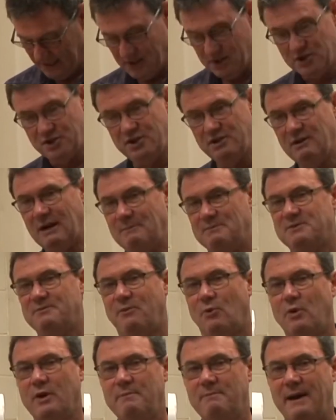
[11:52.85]
She drops
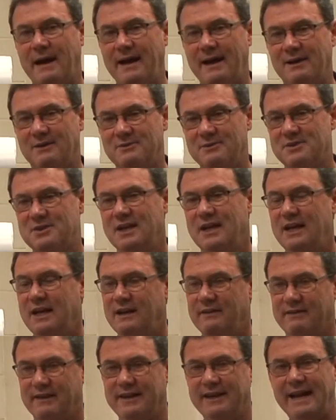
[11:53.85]
40 pounds.
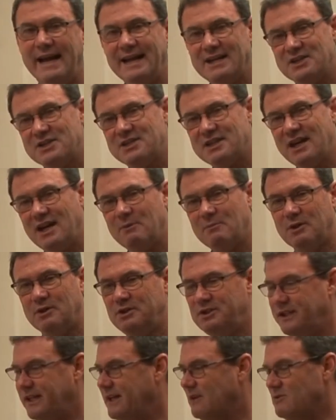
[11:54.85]
The next summer,
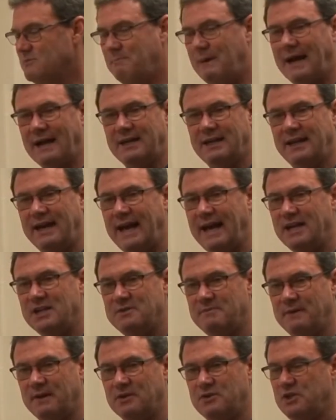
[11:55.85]
she goes back to
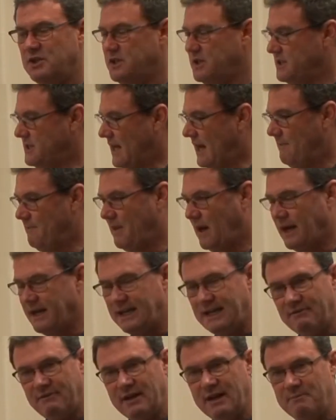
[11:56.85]
Nashville. She says, "I'm not
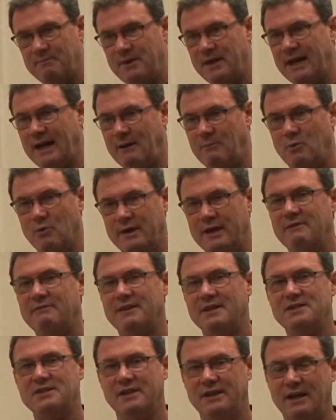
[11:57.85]
giving up yet. I'm going to give
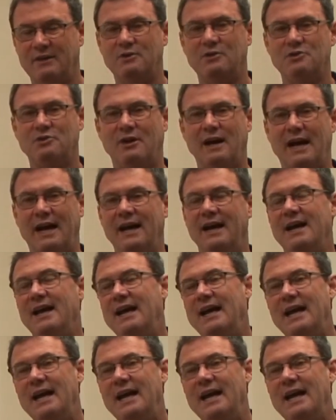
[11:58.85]
this another try."